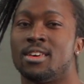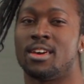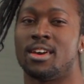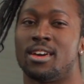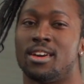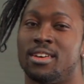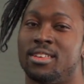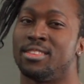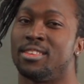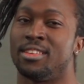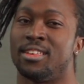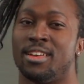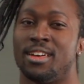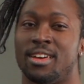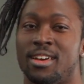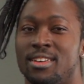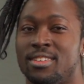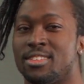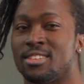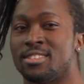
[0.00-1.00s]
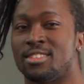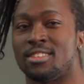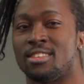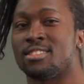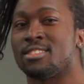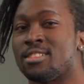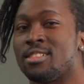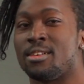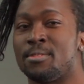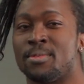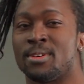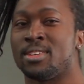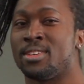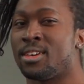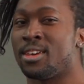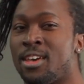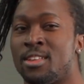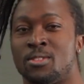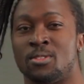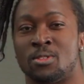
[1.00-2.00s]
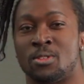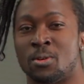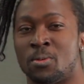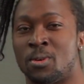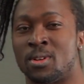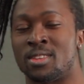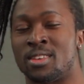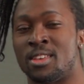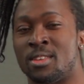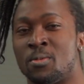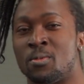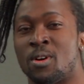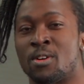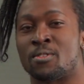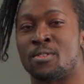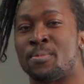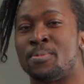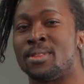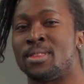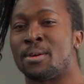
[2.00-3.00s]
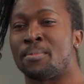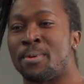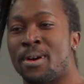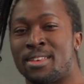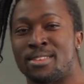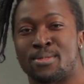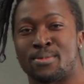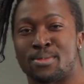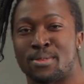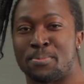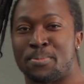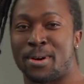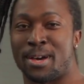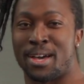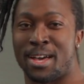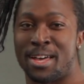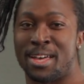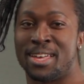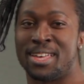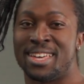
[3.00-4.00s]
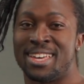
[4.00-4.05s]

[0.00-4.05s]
And just a disclaimer here, I do not want anyone ripping their biceps apart.